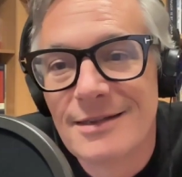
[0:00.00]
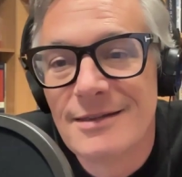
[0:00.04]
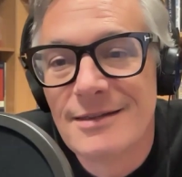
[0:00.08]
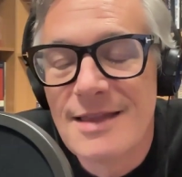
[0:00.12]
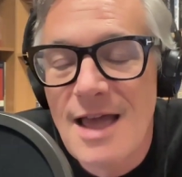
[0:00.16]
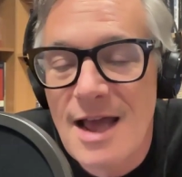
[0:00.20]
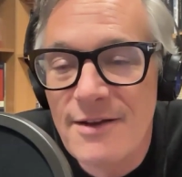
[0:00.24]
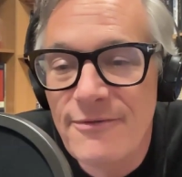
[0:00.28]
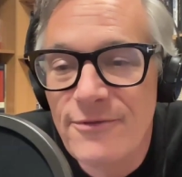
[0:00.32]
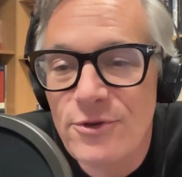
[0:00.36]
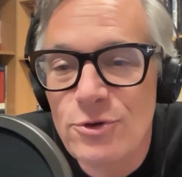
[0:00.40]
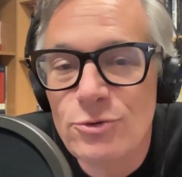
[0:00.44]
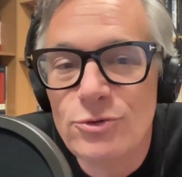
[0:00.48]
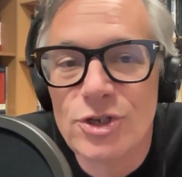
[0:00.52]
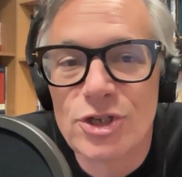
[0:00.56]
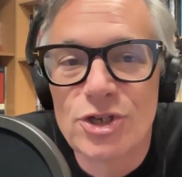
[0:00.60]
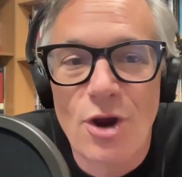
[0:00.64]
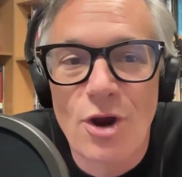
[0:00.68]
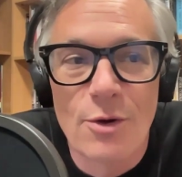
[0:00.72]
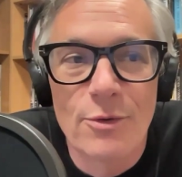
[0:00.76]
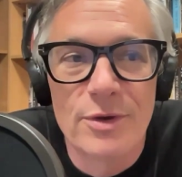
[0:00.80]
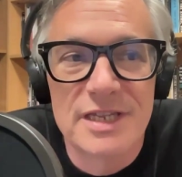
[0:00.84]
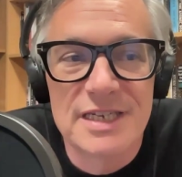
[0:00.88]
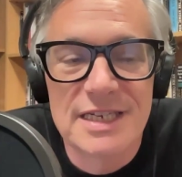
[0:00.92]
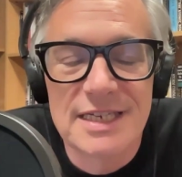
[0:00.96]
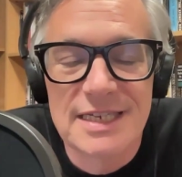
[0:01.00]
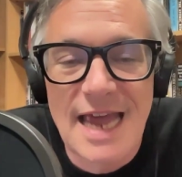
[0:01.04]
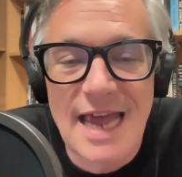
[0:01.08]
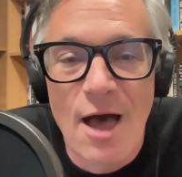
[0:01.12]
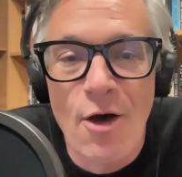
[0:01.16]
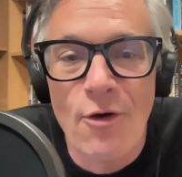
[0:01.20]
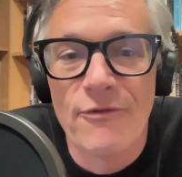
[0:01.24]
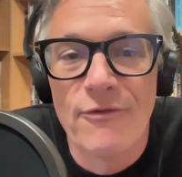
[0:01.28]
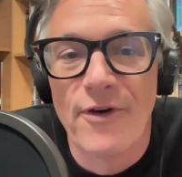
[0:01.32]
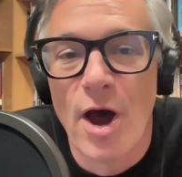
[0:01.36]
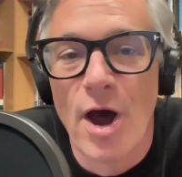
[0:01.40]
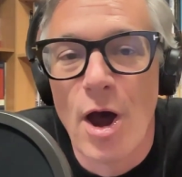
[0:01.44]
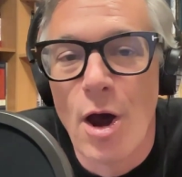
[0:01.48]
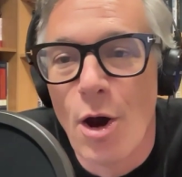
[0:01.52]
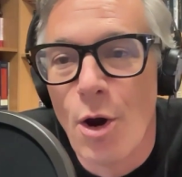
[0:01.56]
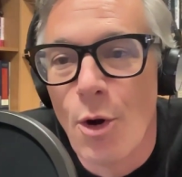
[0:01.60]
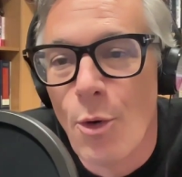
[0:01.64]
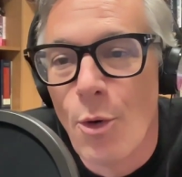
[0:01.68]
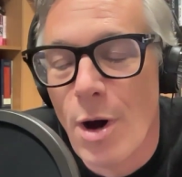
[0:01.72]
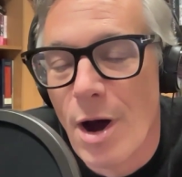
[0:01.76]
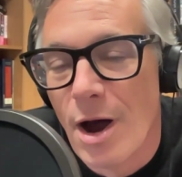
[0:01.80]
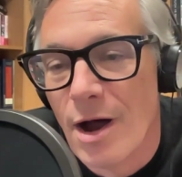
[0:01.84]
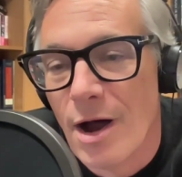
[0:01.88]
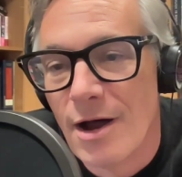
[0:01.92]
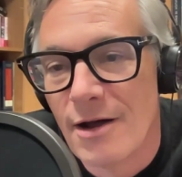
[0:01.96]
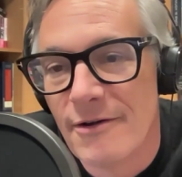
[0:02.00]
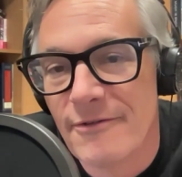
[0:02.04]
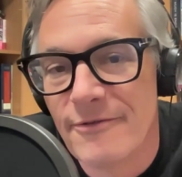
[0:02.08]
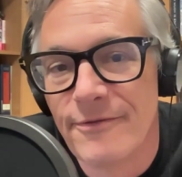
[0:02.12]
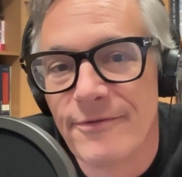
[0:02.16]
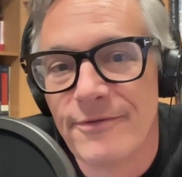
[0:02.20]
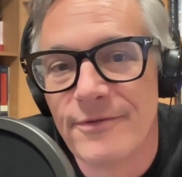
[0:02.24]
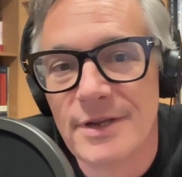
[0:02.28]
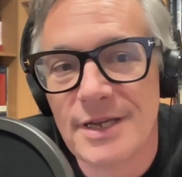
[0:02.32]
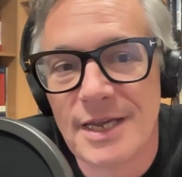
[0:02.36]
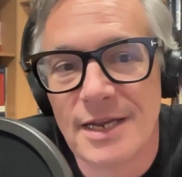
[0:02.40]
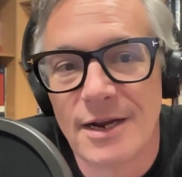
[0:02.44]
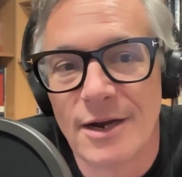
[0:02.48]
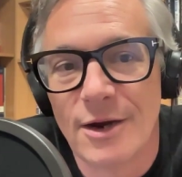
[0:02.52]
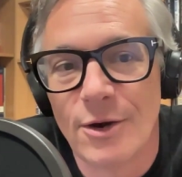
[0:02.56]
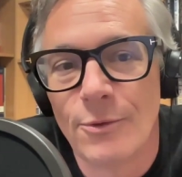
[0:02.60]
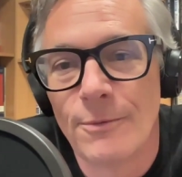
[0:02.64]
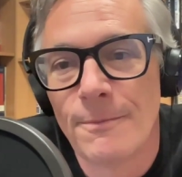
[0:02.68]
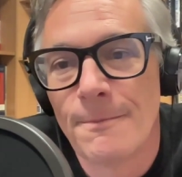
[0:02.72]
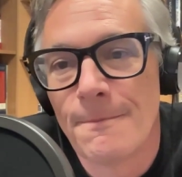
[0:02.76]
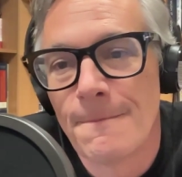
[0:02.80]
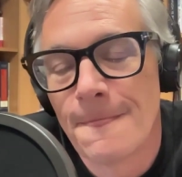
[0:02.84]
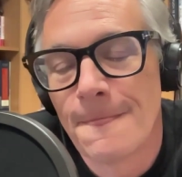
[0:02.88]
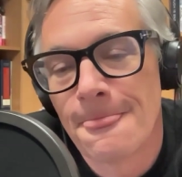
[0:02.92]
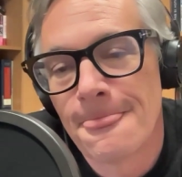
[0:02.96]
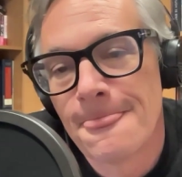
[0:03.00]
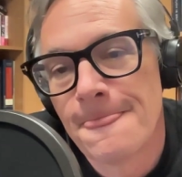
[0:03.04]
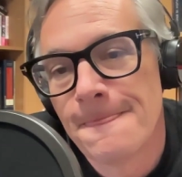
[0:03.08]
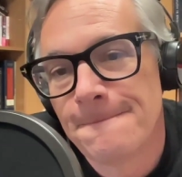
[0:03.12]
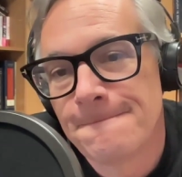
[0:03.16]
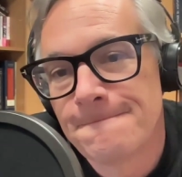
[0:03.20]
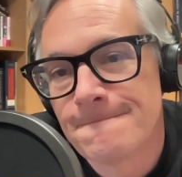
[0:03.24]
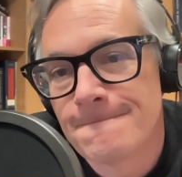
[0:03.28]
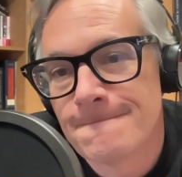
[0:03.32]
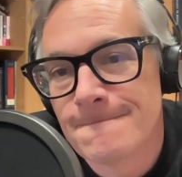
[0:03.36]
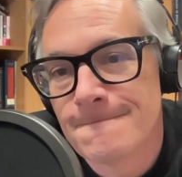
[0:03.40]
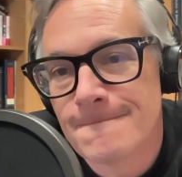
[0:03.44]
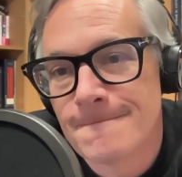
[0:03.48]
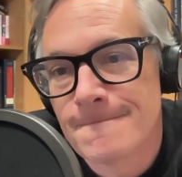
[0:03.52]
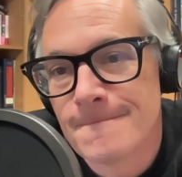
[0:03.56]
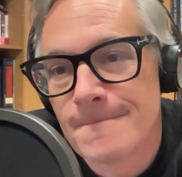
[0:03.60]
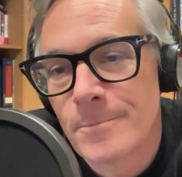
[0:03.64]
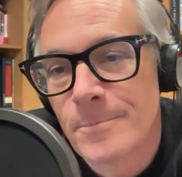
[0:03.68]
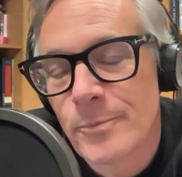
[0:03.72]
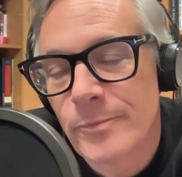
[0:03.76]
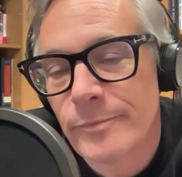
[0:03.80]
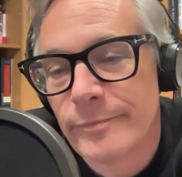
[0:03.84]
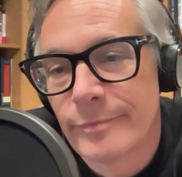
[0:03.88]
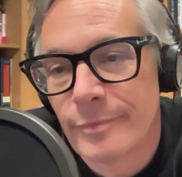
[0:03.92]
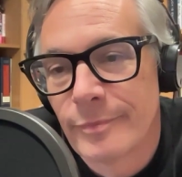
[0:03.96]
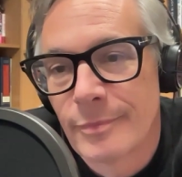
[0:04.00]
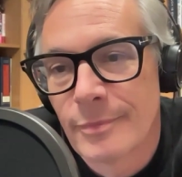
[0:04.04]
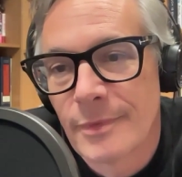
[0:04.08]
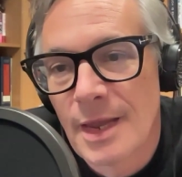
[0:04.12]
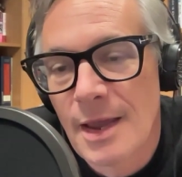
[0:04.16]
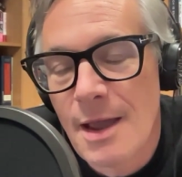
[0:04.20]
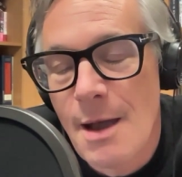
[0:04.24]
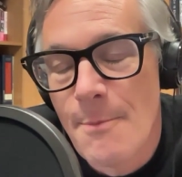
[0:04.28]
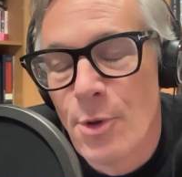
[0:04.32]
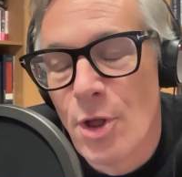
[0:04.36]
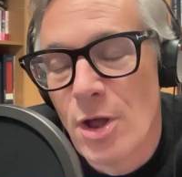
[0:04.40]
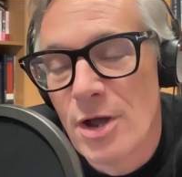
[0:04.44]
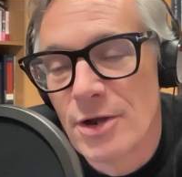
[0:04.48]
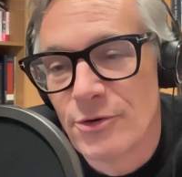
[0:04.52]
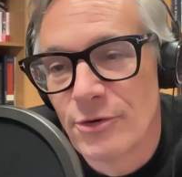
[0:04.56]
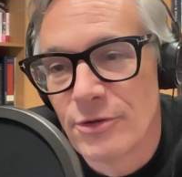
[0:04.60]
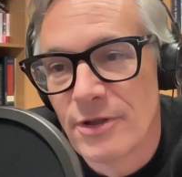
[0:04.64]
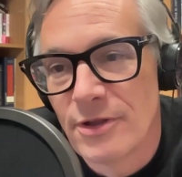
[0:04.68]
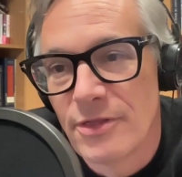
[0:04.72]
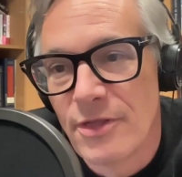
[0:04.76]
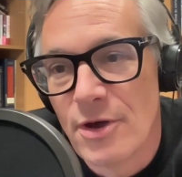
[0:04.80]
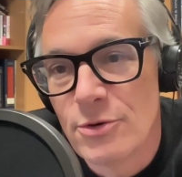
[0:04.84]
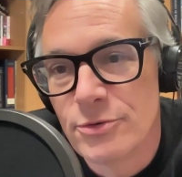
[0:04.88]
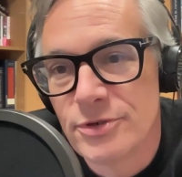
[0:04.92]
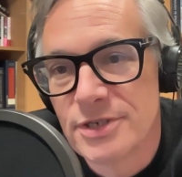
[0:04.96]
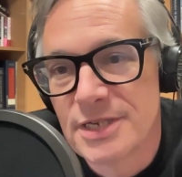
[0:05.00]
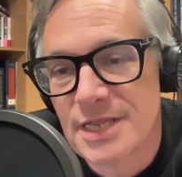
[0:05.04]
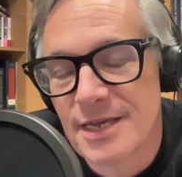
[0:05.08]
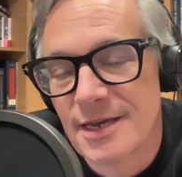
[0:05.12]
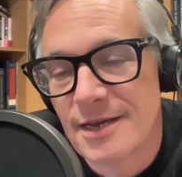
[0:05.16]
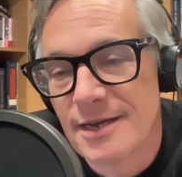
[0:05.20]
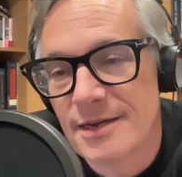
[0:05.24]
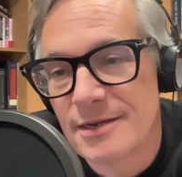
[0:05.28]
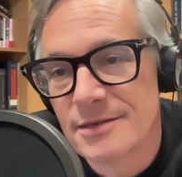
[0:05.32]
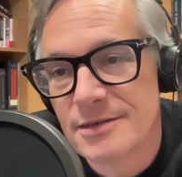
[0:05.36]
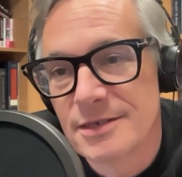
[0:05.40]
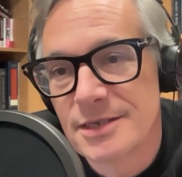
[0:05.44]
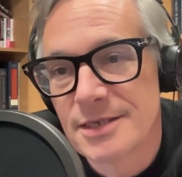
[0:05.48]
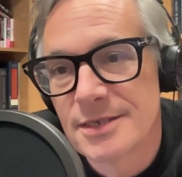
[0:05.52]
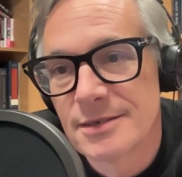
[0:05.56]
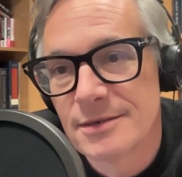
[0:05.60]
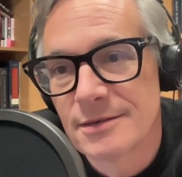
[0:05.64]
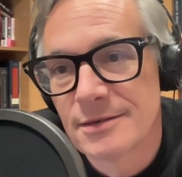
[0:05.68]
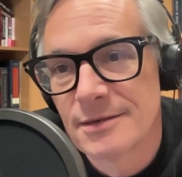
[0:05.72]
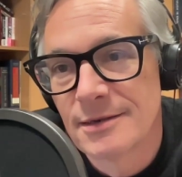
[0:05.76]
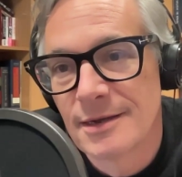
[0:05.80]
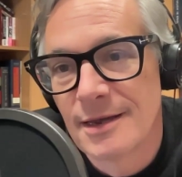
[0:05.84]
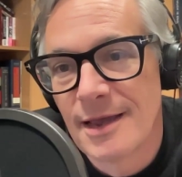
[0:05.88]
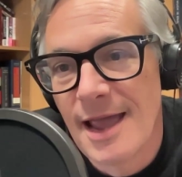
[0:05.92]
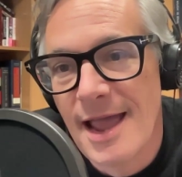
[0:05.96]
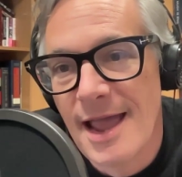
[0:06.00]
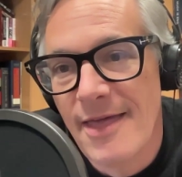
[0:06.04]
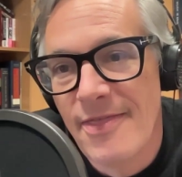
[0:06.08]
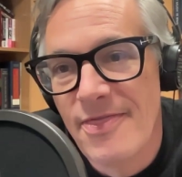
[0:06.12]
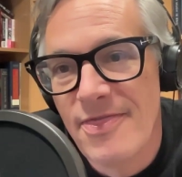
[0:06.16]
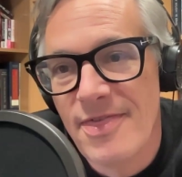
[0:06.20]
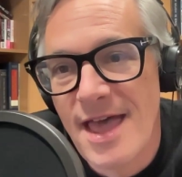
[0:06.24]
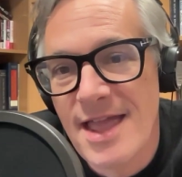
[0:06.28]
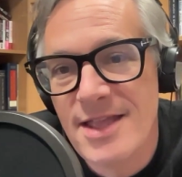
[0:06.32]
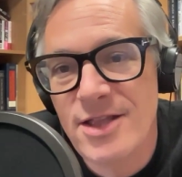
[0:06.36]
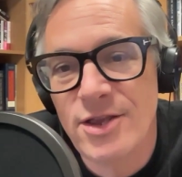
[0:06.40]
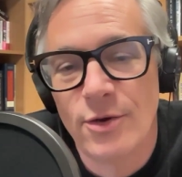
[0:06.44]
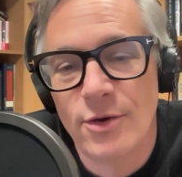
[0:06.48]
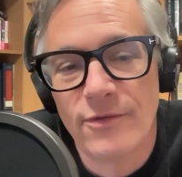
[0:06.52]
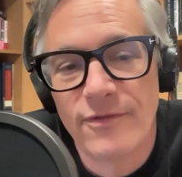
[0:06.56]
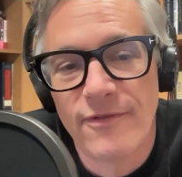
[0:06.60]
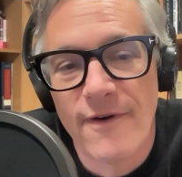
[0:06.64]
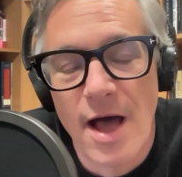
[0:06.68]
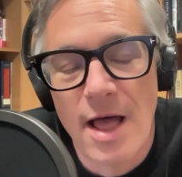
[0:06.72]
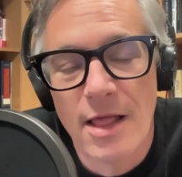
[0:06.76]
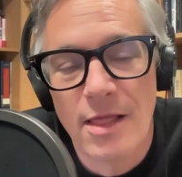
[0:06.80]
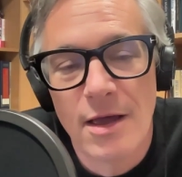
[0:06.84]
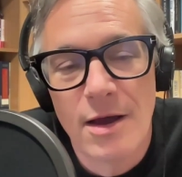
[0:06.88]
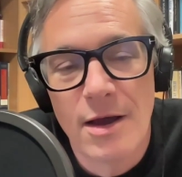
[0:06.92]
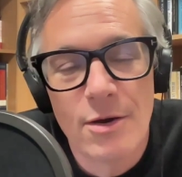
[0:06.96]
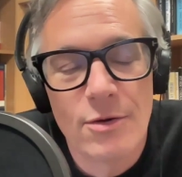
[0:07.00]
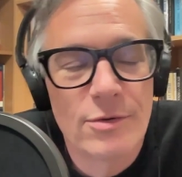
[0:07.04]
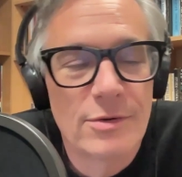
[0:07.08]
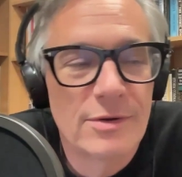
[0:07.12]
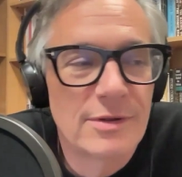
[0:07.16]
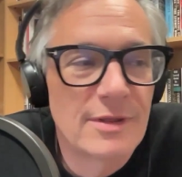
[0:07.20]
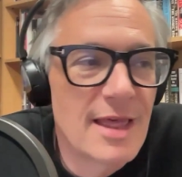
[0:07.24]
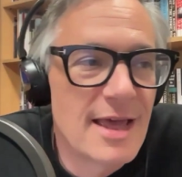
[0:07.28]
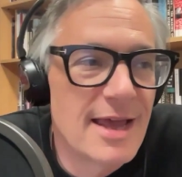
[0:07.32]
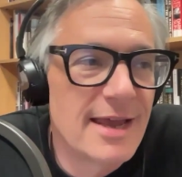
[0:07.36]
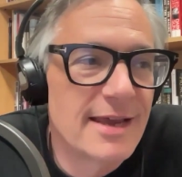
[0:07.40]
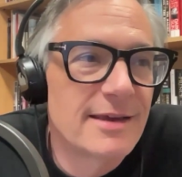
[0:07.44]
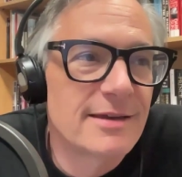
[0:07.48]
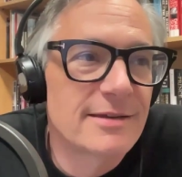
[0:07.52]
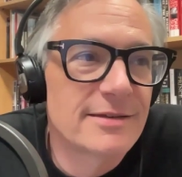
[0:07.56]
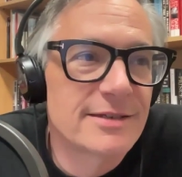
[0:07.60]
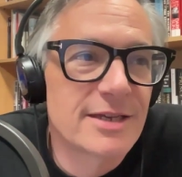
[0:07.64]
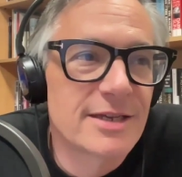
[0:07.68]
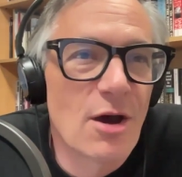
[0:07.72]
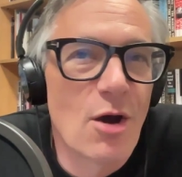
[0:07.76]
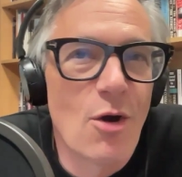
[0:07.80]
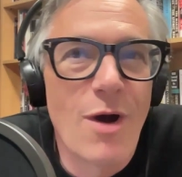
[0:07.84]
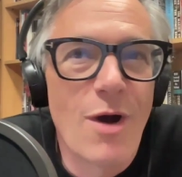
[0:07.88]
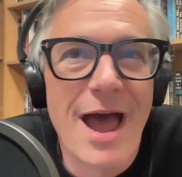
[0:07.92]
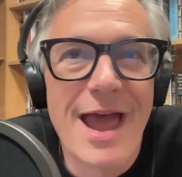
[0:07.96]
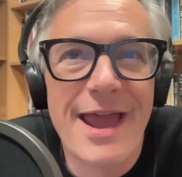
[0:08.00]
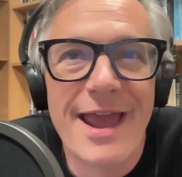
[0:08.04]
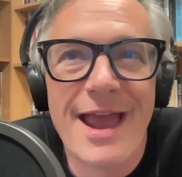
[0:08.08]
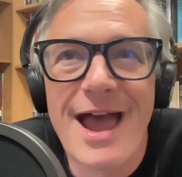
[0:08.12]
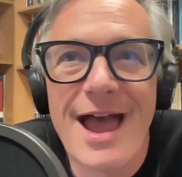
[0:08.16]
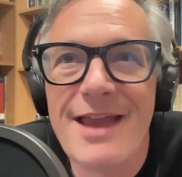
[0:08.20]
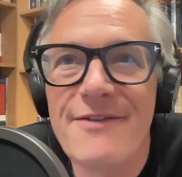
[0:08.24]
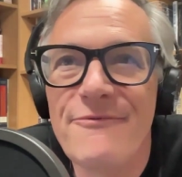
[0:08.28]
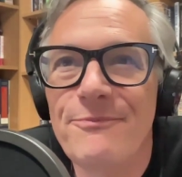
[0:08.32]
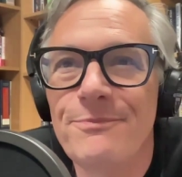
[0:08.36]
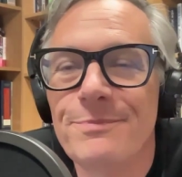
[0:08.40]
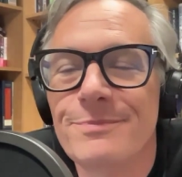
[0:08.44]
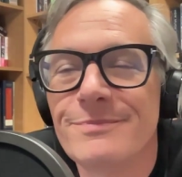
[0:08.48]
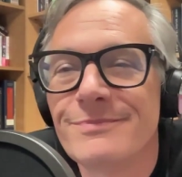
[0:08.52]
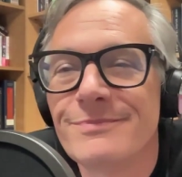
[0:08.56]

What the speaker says: not if you start with a salvo of, a couple hundred of those things, and then you follow. Like, so I